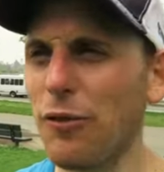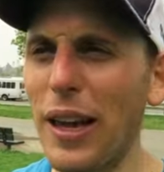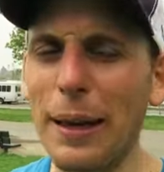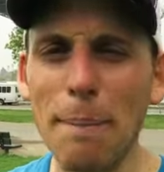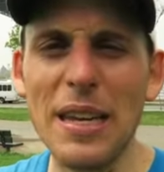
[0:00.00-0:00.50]

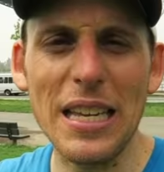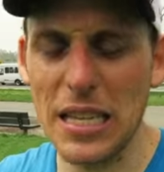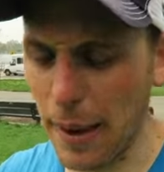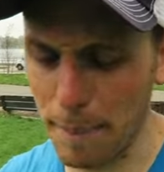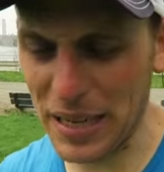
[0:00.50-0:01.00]
fake meat
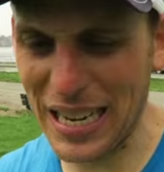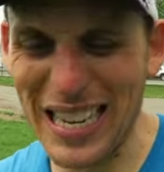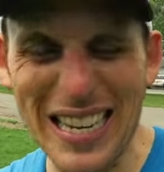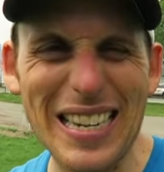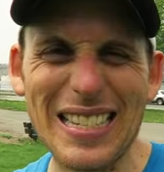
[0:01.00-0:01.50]
company
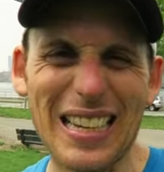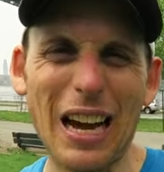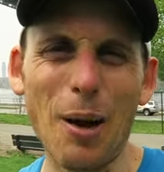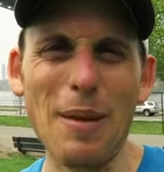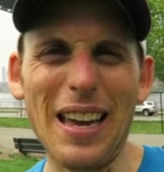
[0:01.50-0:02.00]
to
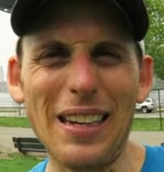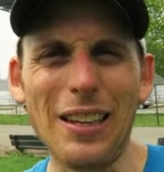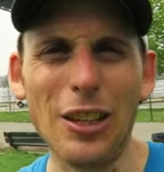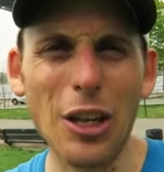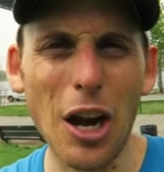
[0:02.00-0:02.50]
come
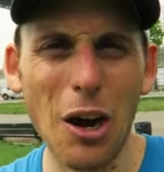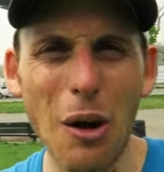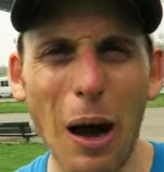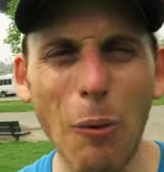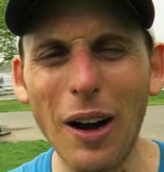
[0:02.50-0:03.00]
in. You
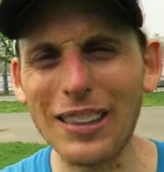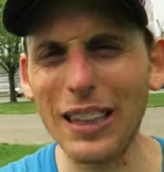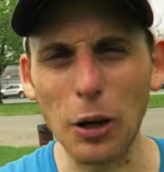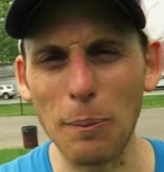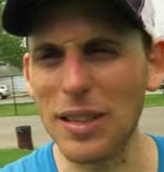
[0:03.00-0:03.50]
know, I want the
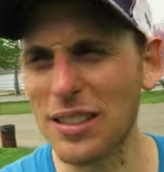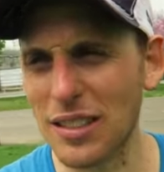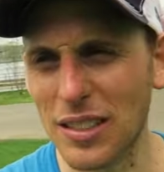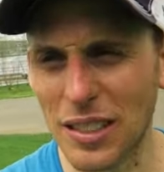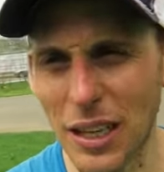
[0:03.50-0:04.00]
little
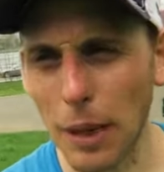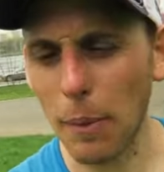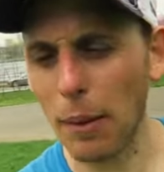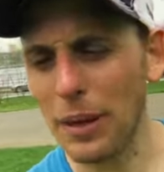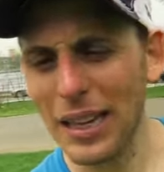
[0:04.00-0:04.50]
businesses to come up,